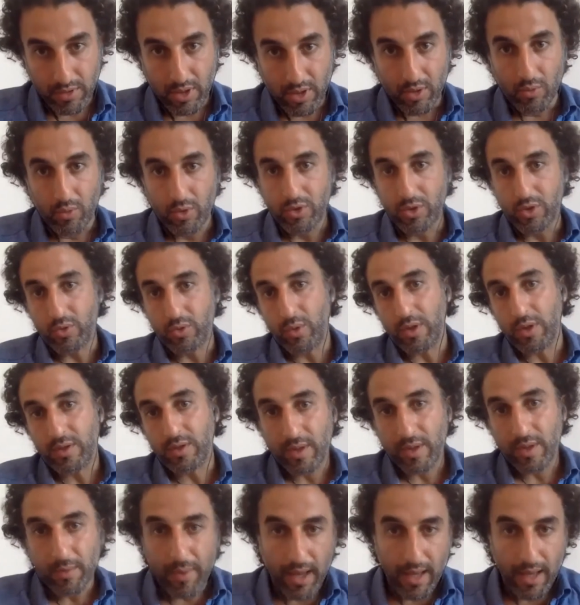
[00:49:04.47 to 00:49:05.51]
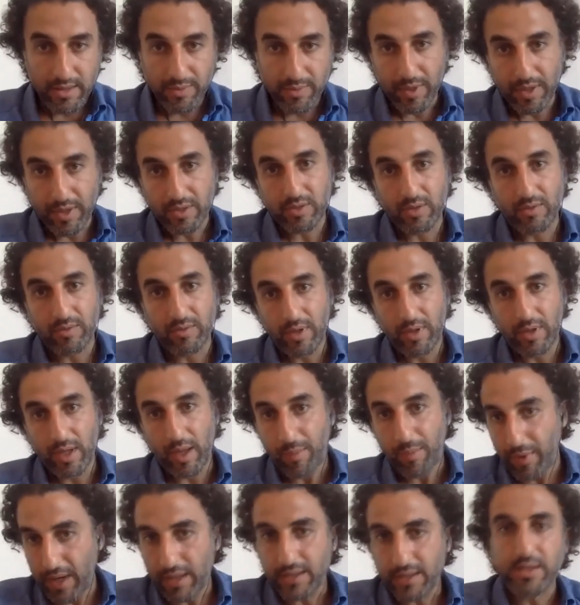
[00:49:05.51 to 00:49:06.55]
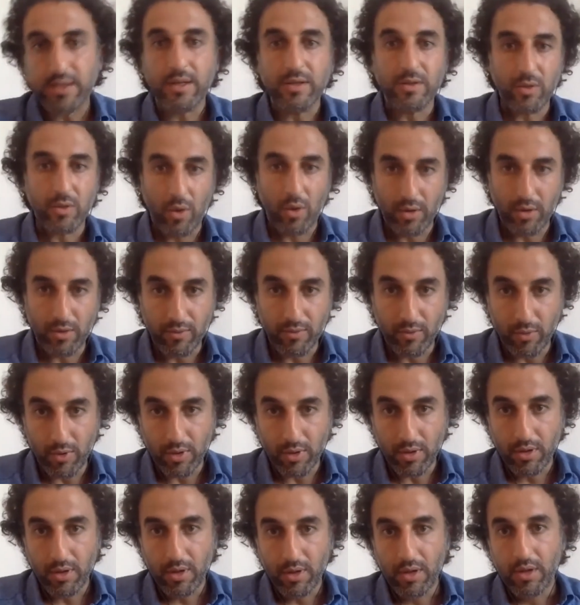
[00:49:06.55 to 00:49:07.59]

which is what some aspects of the uprising is calling for,